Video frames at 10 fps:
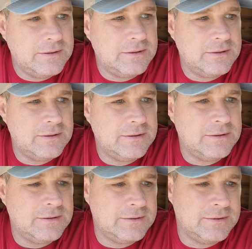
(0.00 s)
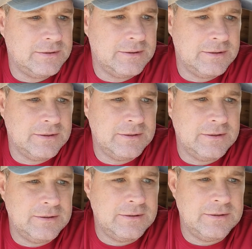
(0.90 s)

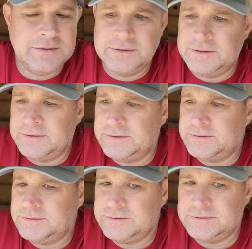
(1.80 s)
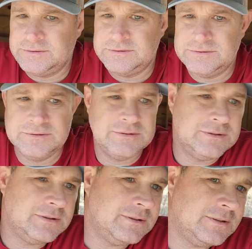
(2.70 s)

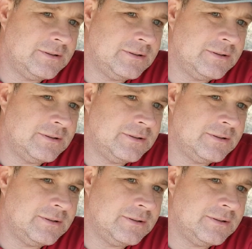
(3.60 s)
Nothing is said.